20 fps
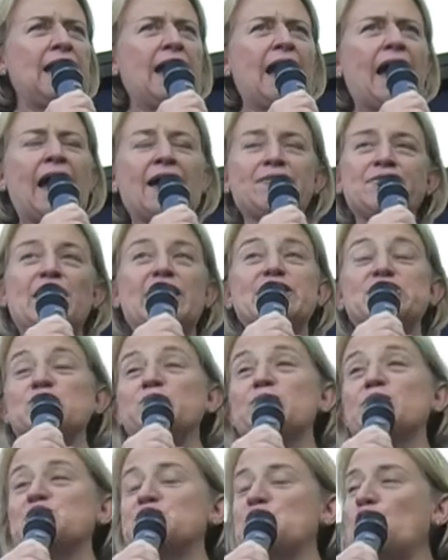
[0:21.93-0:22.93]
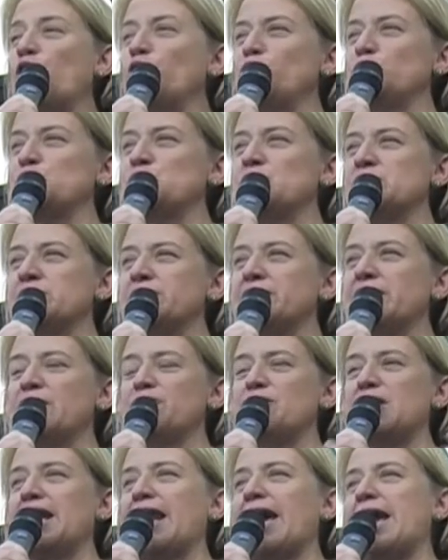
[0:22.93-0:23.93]
and as a result of
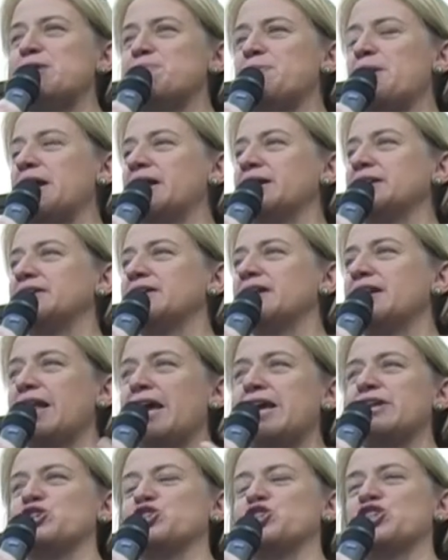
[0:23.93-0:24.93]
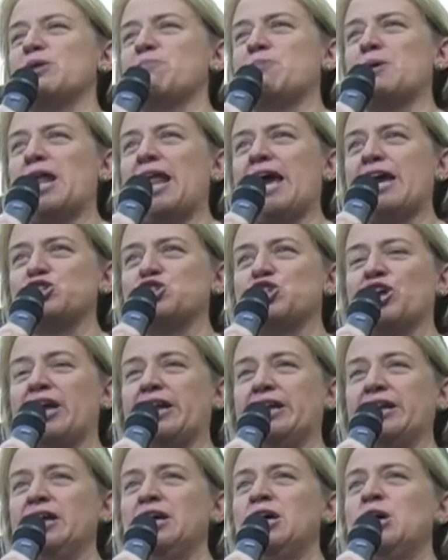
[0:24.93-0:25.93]
a Labour leadership
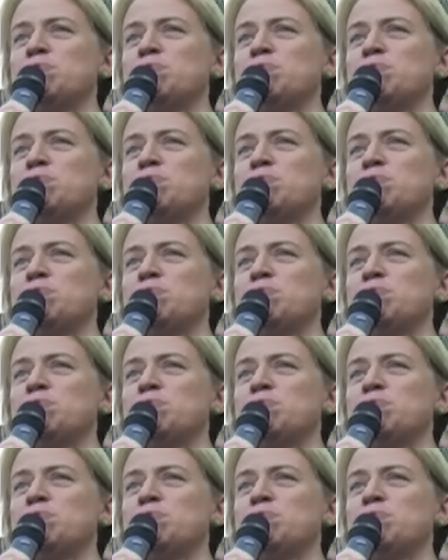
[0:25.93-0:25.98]
election,